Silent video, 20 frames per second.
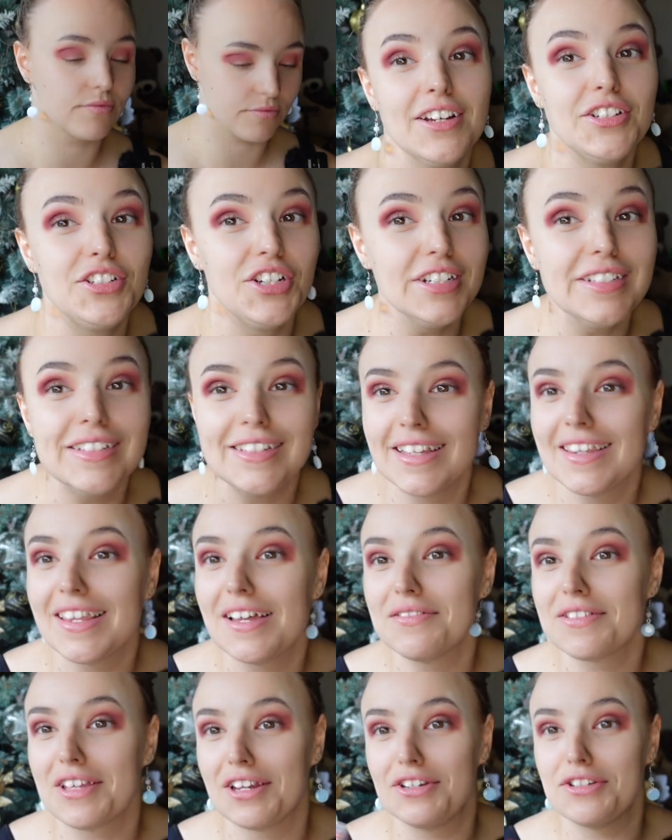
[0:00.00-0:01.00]
I just said that
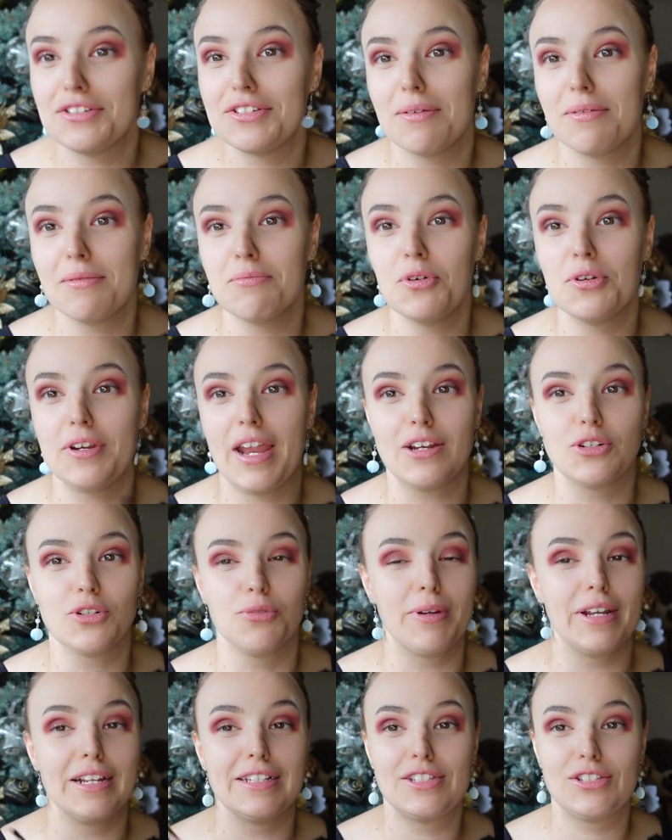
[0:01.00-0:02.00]
I was going to do something more natural,
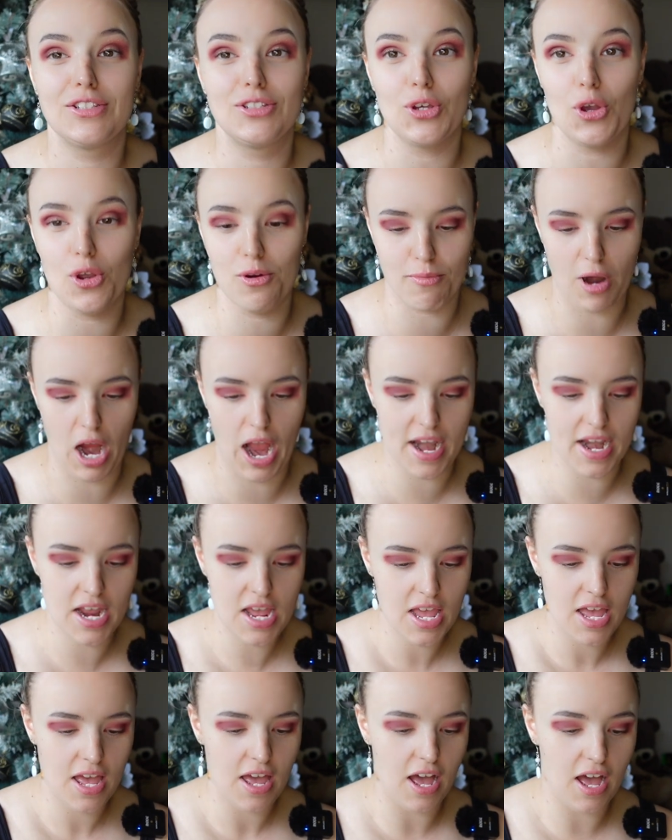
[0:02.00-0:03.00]
but it's so bright.
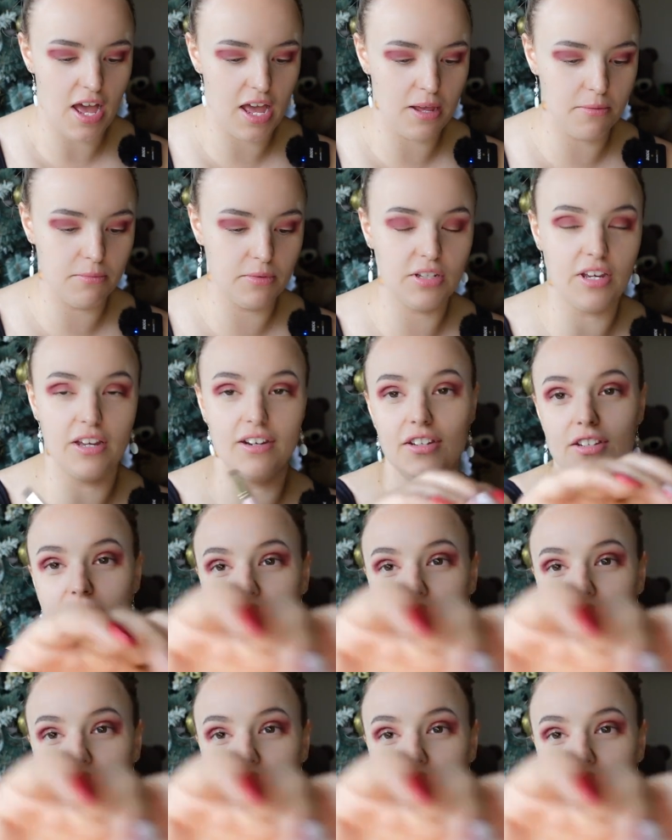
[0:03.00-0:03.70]
I'm going to